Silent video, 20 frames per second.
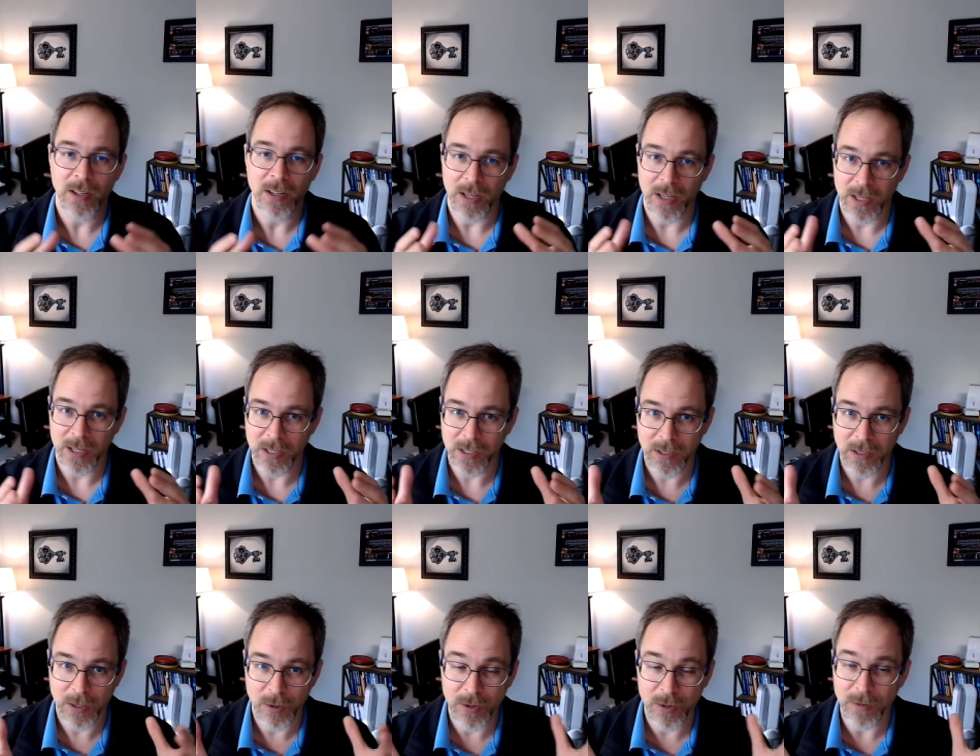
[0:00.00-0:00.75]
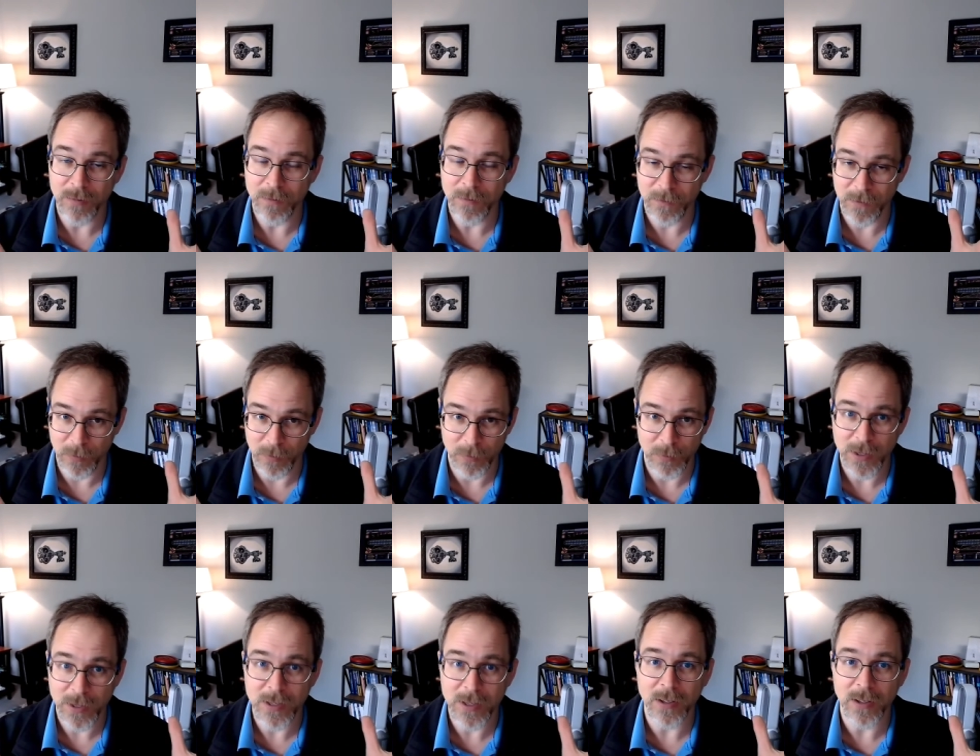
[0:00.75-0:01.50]
uh, you can feel
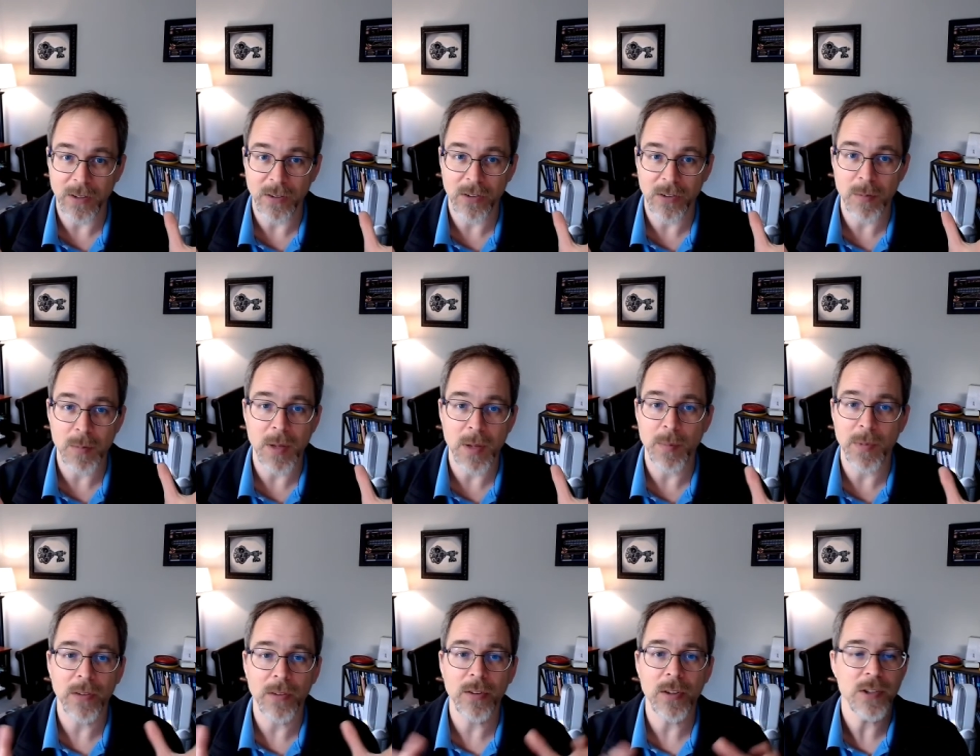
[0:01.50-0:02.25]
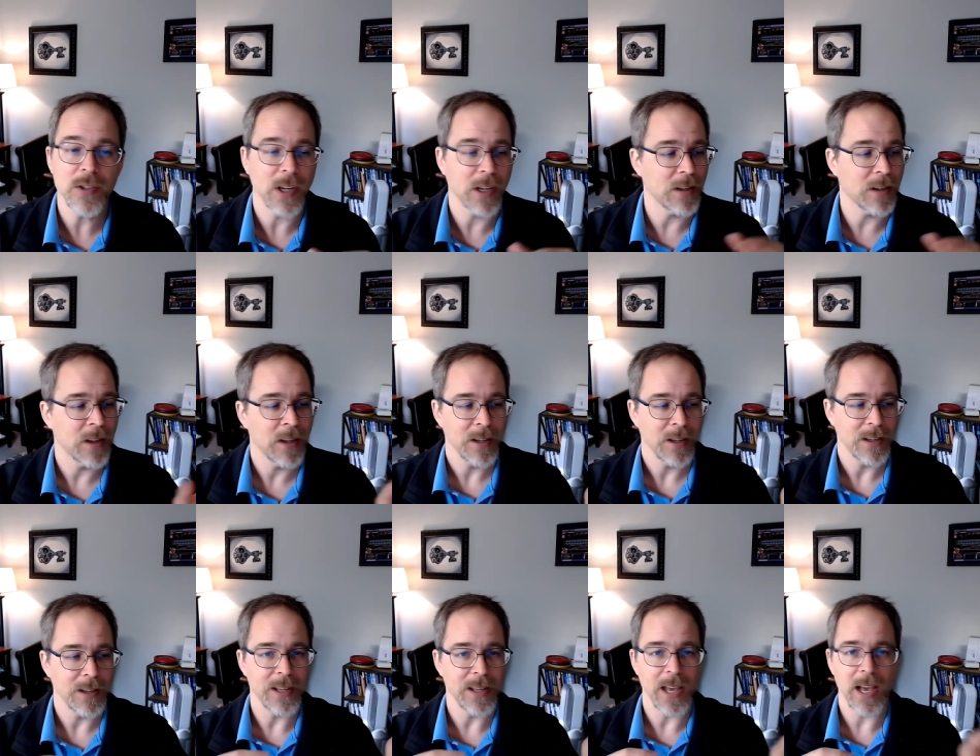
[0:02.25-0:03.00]
free to send me a message at
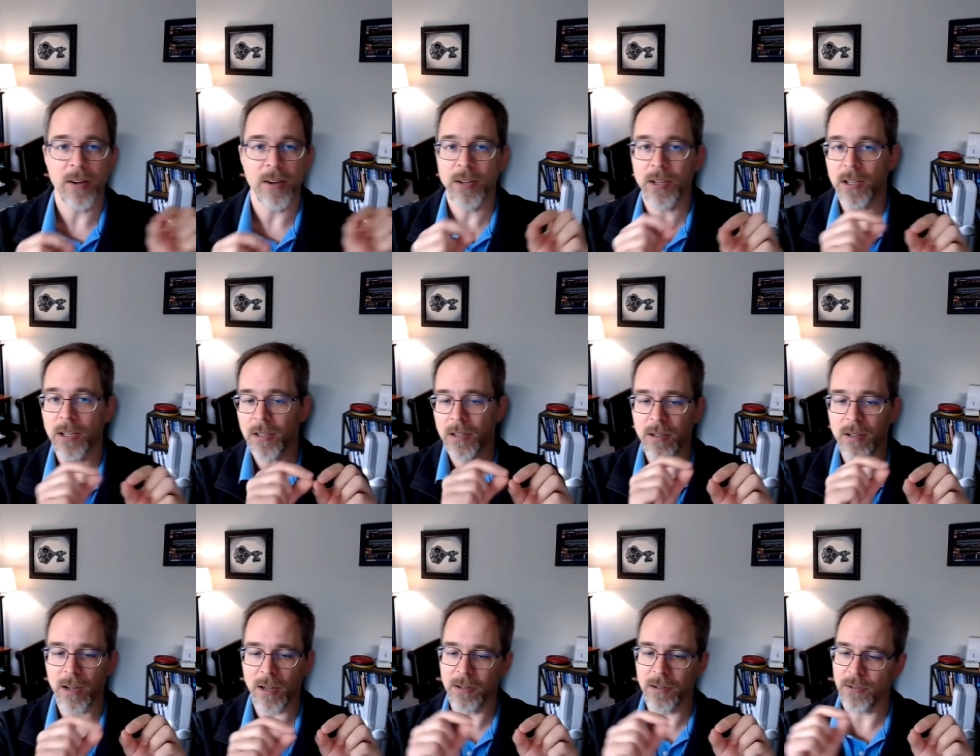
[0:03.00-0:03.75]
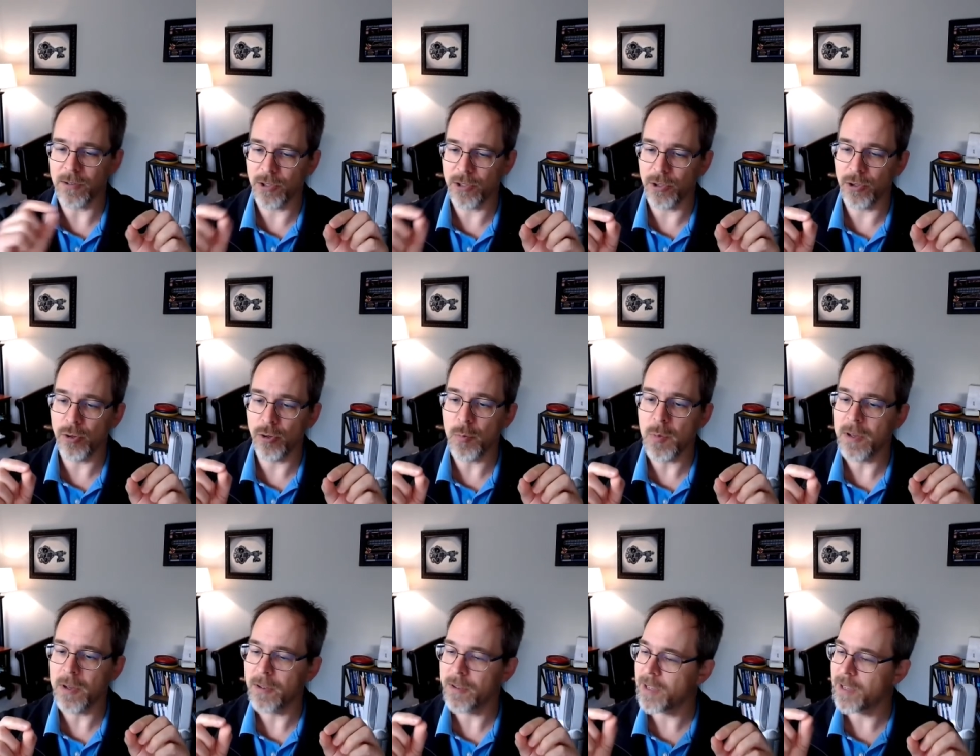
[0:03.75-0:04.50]
galleon dot tube
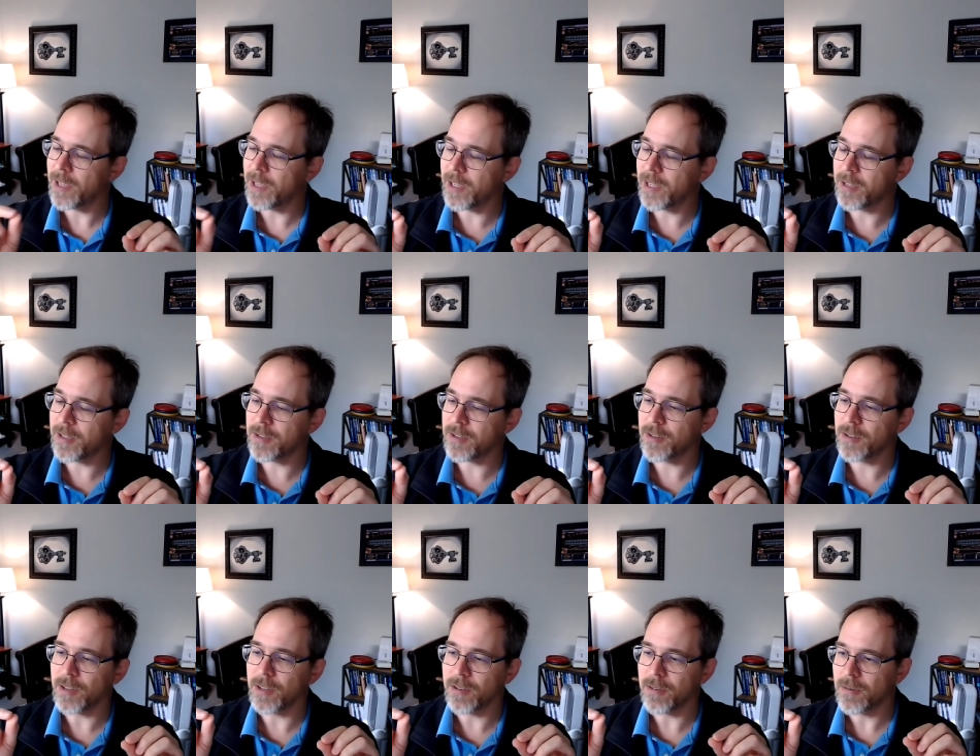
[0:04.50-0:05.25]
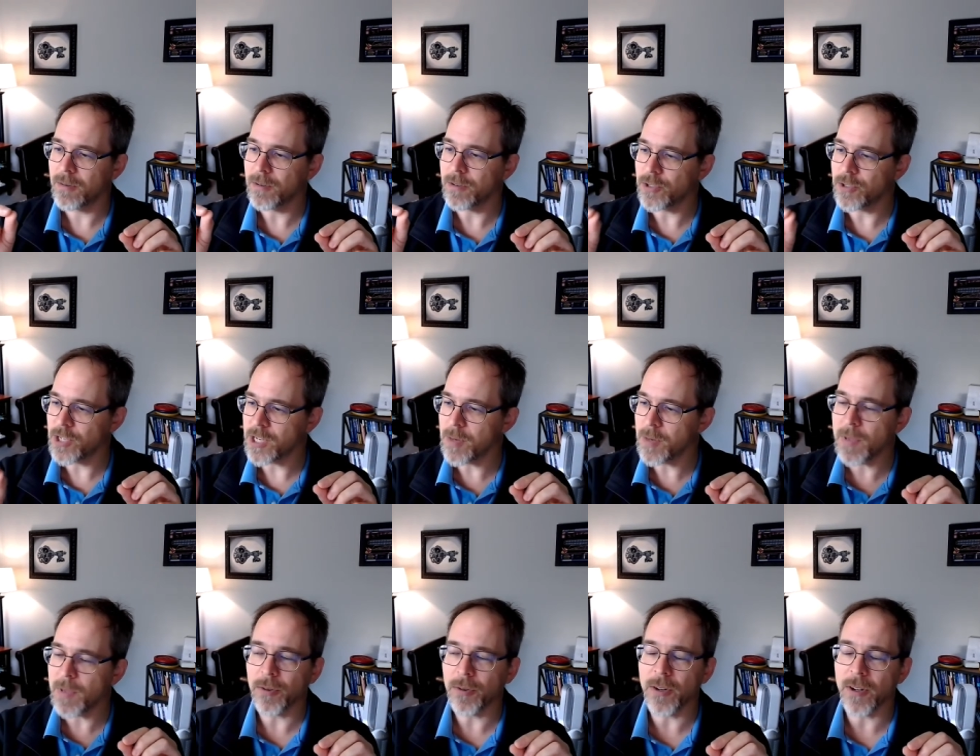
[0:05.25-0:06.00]
at
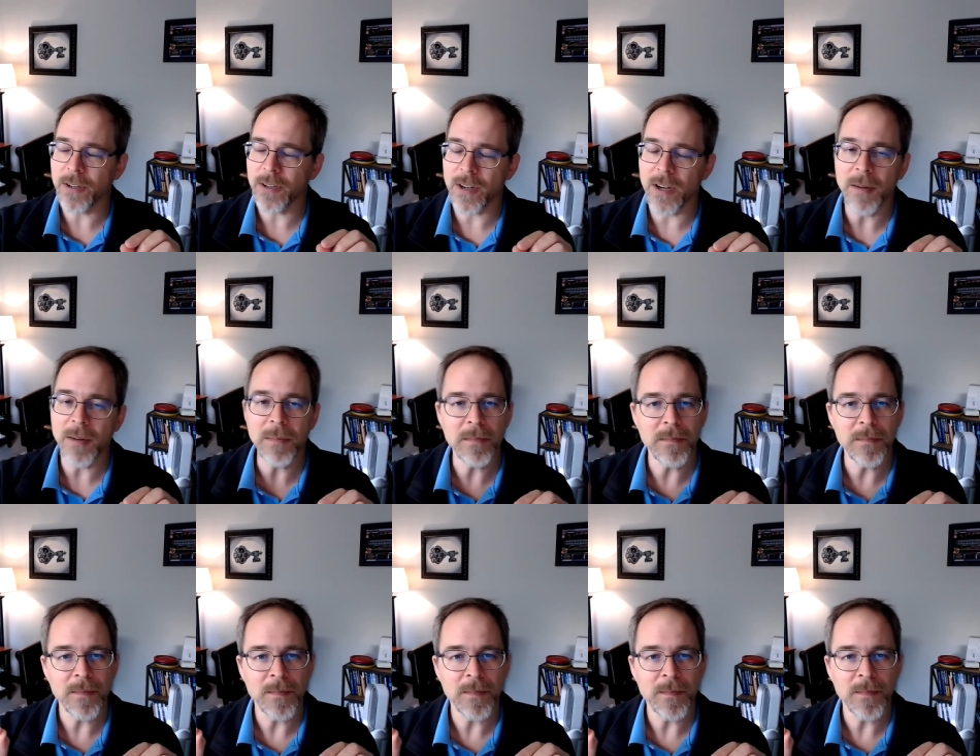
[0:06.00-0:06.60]
gmail dot com.